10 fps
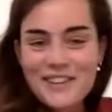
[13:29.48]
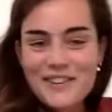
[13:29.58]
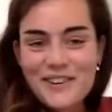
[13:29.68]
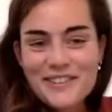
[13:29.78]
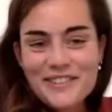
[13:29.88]

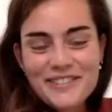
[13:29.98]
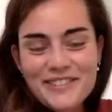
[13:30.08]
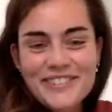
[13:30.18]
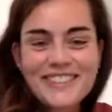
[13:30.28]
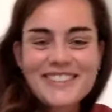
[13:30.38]
thank you
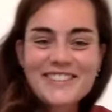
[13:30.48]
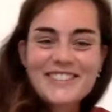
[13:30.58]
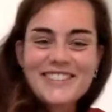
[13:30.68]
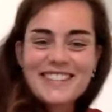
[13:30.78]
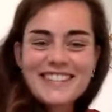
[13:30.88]
all
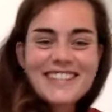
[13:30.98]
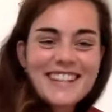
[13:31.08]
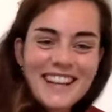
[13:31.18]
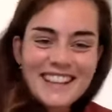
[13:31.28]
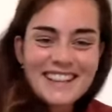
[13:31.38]
for
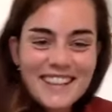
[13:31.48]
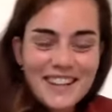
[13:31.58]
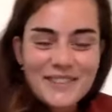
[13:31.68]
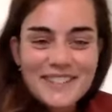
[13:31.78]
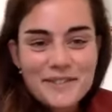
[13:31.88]
listening. I
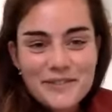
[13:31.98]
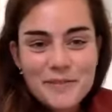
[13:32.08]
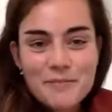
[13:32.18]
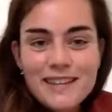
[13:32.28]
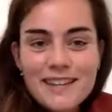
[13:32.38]
think that was
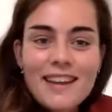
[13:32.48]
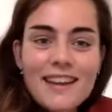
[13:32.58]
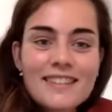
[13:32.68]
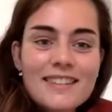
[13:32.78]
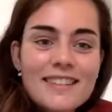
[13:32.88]
it for
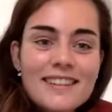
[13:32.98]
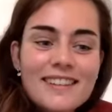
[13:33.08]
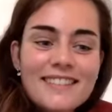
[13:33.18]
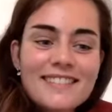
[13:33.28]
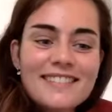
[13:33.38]
me, and
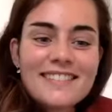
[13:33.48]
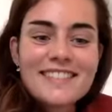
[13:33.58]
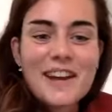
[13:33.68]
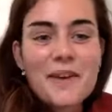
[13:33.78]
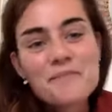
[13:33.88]

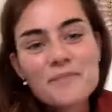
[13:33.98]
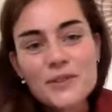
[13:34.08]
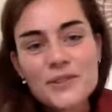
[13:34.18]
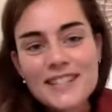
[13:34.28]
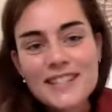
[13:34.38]

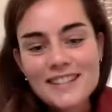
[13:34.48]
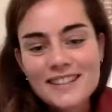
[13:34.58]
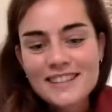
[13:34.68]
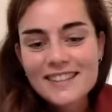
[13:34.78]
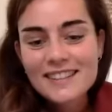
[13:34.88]
you'll
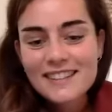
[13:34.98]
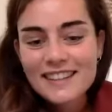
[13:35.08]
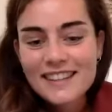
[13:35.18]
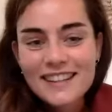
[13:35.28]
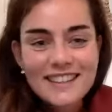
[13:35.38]
see
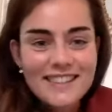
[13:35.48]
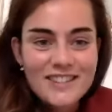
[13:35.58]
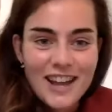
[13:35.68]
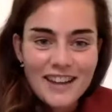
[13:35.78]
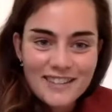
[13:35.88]
the link
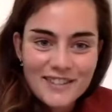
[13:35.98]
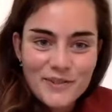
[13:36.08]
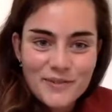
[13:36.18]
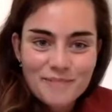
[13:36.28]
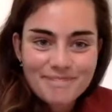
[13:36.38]
in the
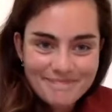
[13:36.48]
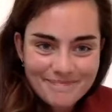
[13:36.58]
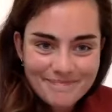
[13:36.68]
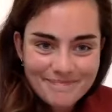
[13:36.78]
chat soon.